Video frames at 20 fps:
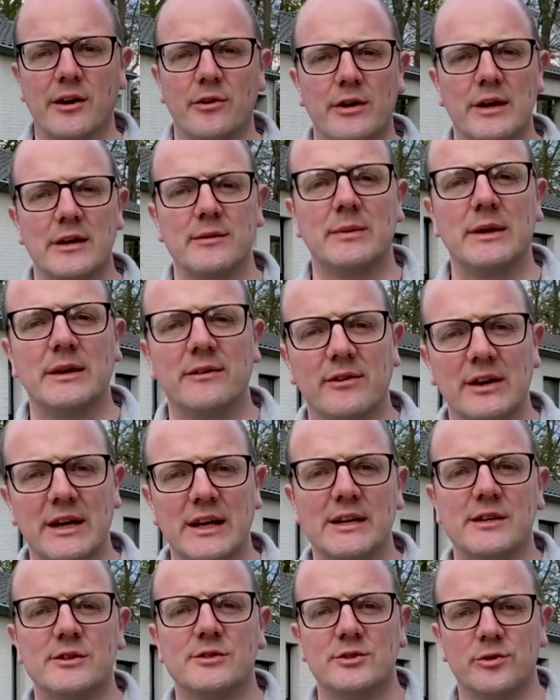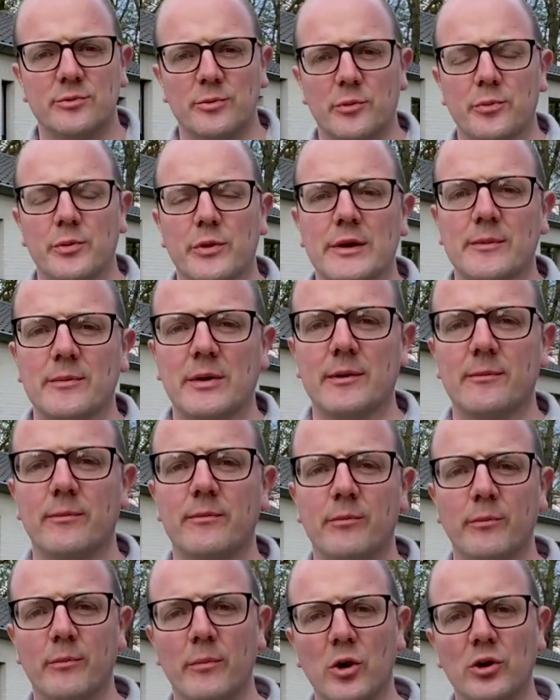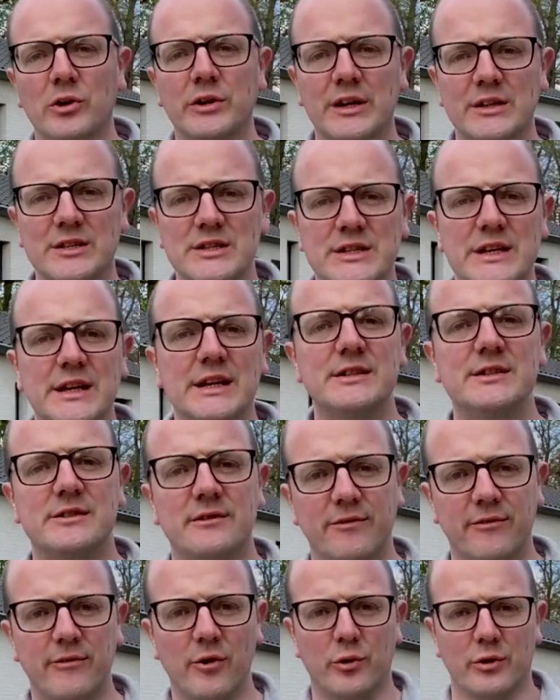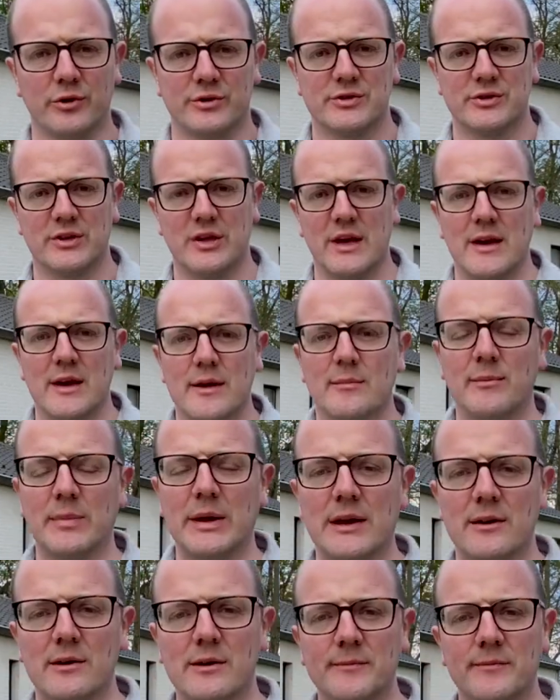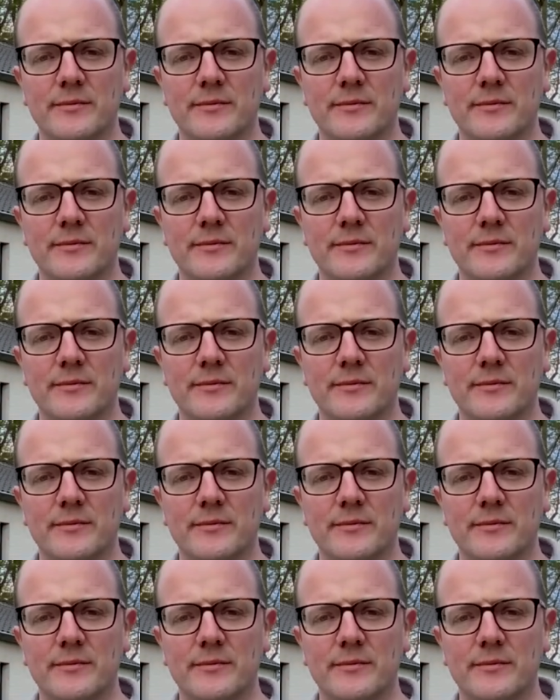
ABV, super premium, malt and yeast focused beer.